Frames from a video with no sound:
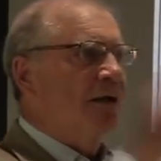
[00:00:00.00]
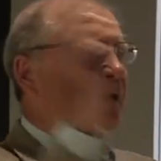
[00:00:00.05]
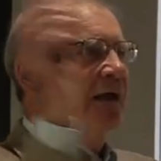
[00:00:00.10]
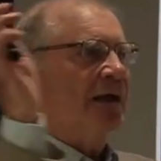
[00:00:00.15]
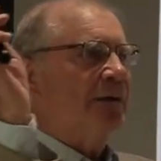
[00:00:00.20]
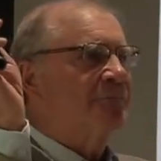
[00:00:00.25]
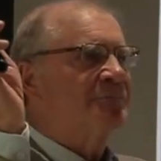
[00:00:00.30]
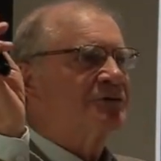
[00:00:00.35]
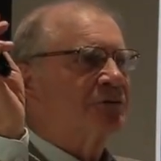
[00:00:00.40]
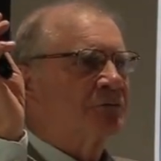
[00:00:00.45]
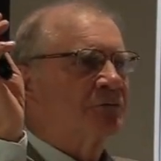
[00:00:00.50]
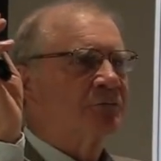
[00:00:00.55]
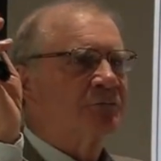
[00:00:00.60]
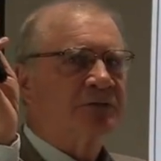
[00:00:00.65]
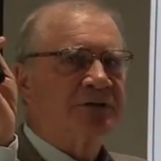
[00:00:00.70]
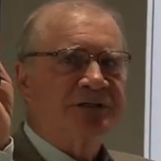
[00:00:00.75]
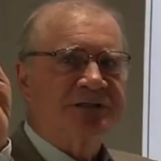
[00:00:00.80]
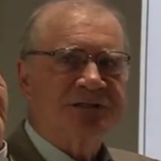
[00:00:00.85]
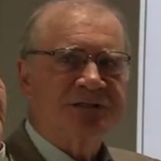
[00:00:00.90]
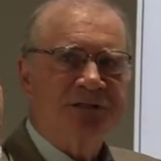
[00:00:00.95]

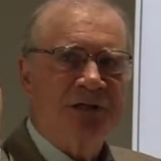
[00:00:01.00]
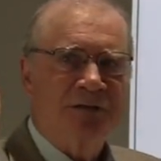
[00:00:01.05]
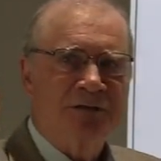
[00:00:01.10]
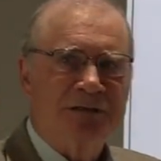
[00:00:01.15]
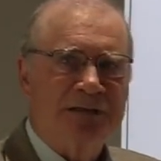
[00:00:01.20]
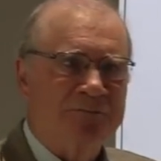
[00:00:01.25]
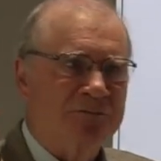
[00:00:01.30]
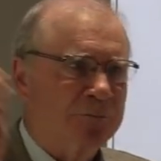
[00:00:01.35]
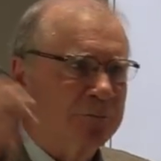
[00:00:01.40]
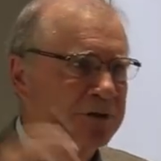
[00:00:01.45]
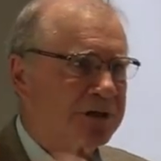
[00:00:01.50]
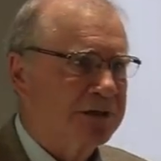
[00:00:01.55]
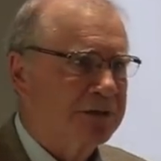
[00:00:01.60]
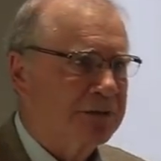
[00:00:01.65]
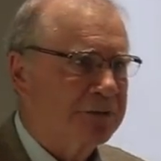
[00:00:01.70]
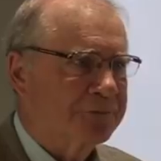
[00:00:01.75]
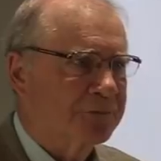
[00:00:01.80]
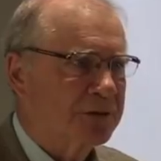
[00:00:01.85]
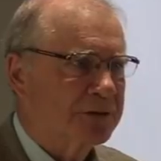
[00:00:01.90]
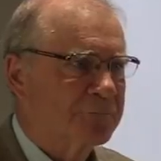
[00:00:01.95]
absolutely stunned everybody.
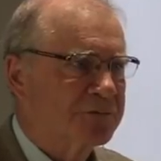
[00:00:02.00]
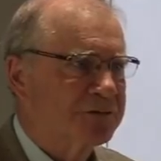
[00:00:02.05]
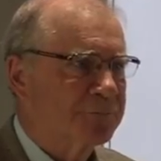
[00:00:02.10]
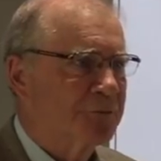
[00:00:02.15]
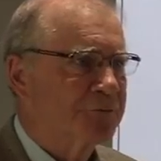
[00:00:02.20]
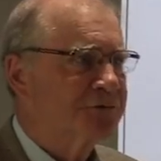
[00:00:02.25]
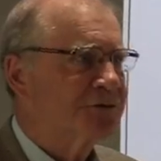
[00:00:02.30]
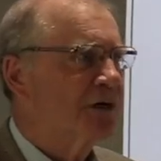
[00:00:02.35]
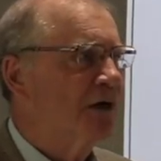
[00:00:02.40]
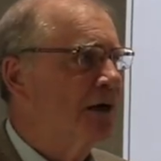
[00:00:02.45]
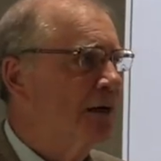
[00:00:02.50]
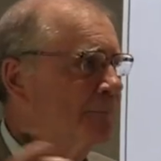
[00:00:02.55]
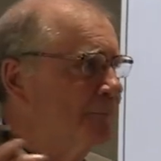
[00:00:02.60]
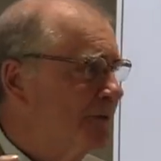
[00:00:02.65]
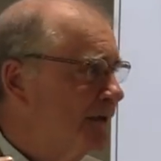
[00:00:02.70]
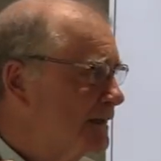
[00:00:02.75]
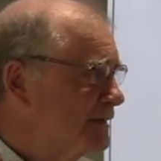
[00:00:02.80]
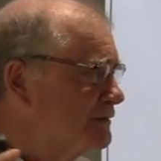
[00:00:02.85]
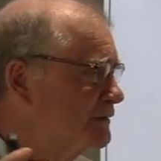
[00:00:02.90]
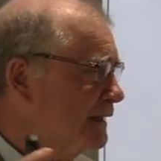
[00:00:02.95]
They thought it was the most
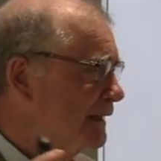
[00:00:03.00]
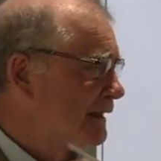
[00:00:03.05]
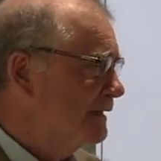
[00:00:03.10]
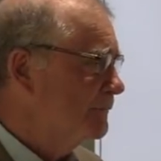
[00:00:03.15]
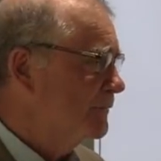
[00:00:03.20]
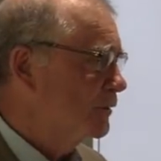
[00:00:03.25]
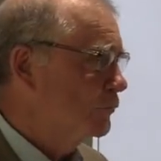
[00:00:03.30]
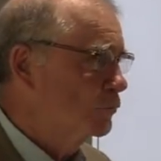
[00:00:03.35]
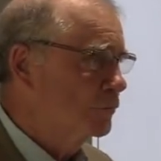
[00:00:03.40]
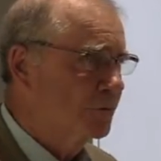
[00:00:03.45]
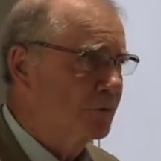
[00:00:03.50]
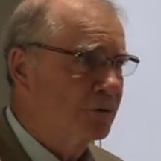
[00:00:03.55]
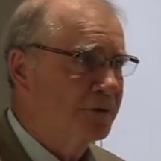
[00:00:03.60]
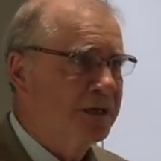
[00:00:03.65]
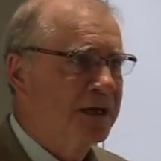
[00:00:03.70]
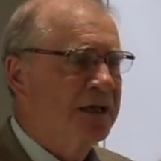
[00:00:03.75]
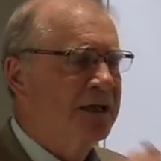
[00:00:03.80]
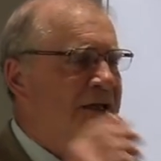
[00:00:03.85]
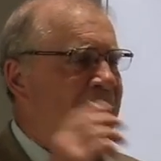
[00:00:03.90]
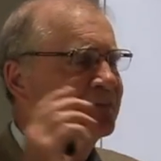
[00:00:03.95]
complex game in the
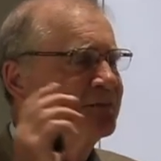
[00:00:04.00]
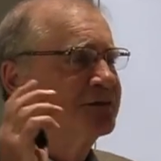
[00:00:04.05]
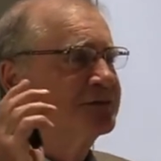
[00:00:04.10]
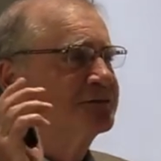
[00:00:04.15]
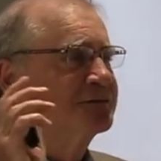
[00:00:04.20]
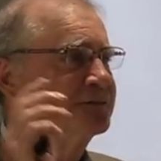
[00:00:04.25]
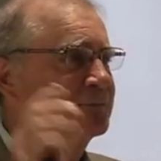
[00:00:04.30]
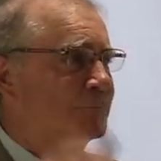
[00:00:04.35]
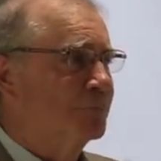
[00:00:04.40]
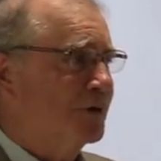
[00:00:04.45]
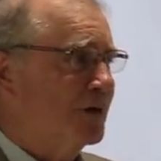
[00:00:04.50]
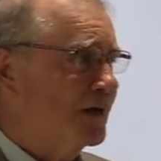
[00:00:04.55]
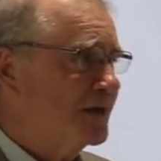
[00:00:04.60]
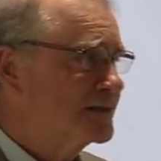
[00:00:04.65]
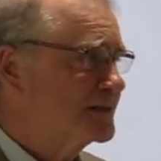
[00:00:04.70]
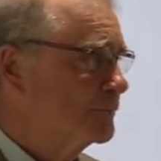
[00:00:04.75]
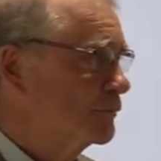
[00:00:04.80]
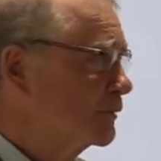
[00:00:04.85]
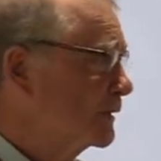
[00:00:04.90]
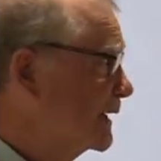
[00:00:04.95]
world. This is
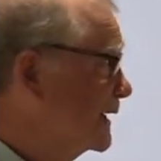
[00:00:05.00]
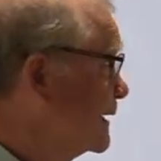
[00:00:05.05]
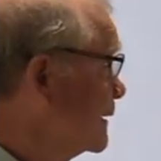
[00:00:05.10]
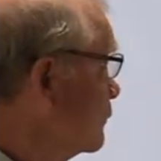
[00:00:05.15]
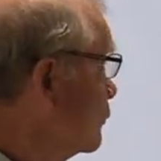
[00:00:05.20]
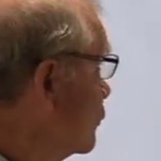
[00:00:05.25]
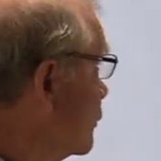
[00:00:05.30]
impossible, it can't